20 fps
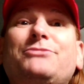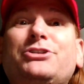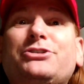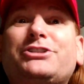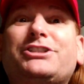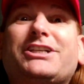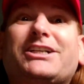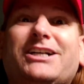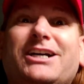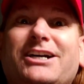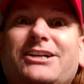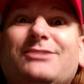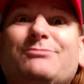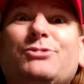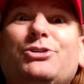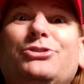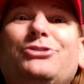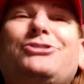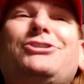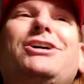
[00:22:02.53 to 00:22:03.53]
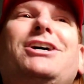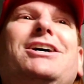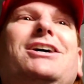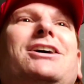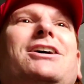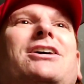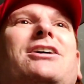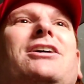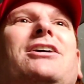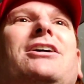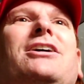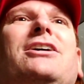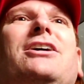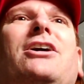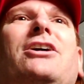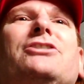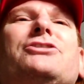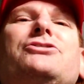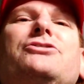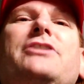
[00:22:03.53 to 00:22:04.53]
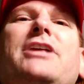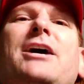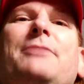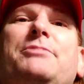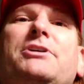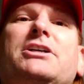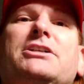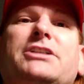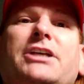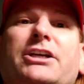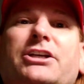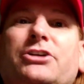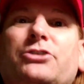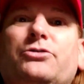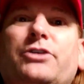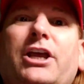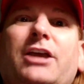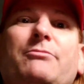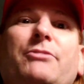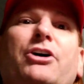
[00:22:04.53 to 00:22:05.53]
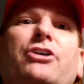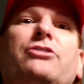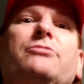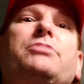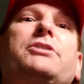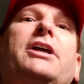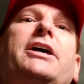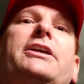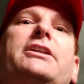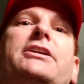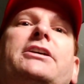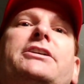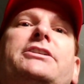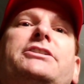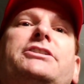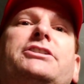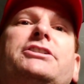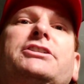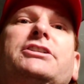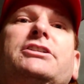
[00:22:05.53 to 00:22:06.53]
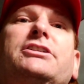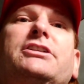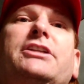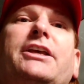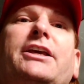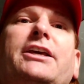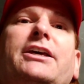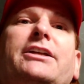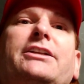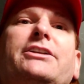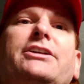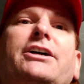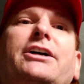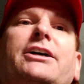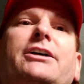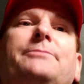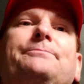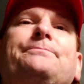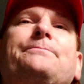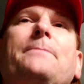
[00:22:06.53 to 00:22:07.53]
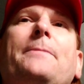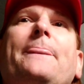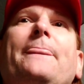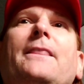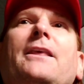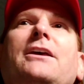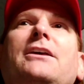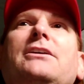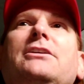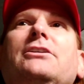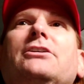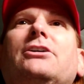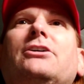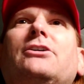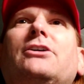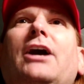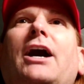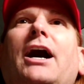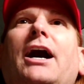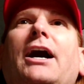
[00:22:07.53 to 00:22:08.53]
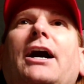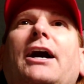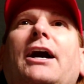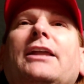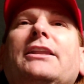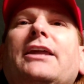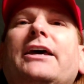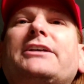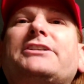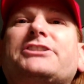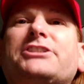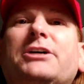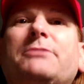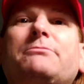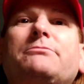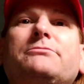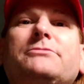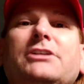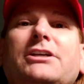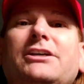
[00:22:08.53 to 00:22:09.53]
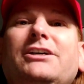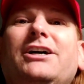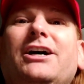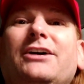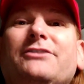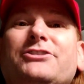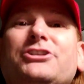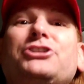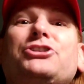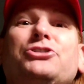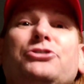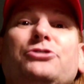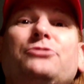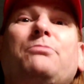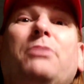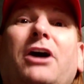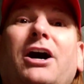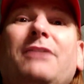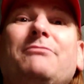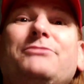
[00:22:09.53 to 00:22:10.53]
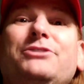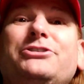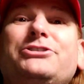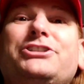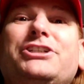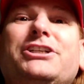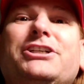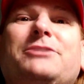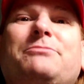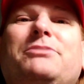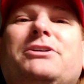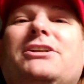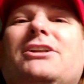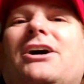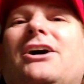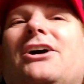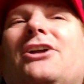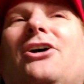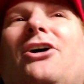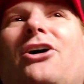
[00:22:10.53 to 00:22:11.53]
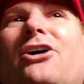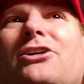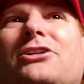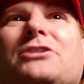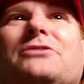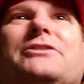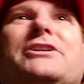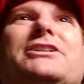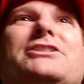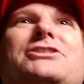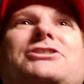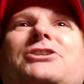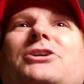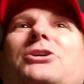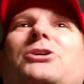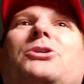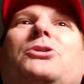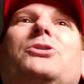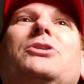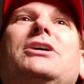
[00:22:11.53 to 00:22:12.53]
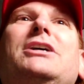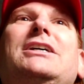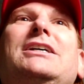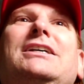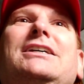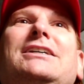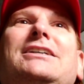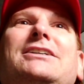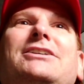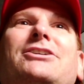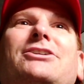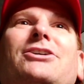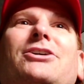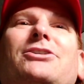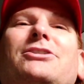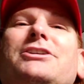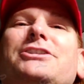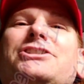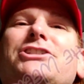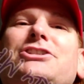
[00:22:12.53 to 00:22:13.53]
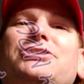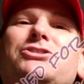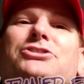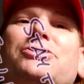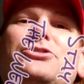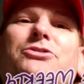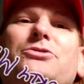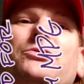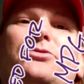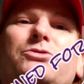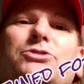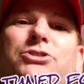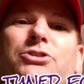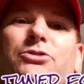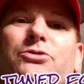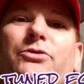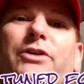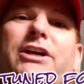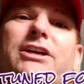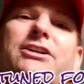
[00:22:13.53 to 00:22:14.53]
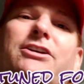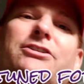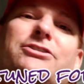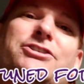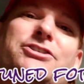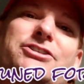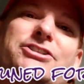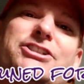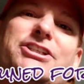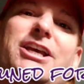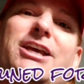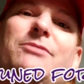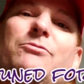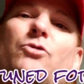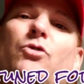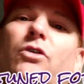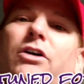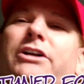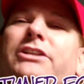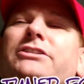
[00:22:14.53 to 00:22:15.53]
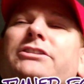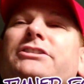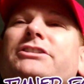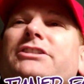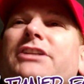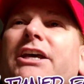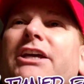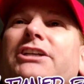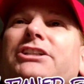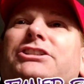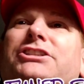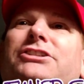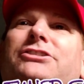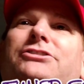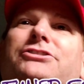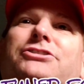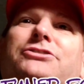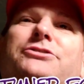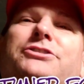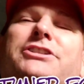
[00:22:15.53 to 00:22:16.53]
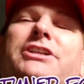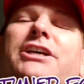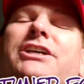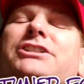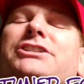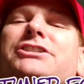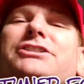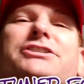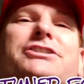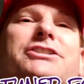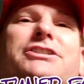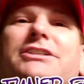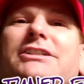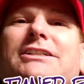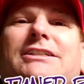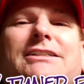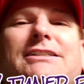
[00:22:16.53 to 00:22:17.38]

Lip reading: music kind of mood, I'll do that because I can create my own playlists, and I like some of the new pop music, but not all of it. So, listening to the radio, to the same one station or two stations,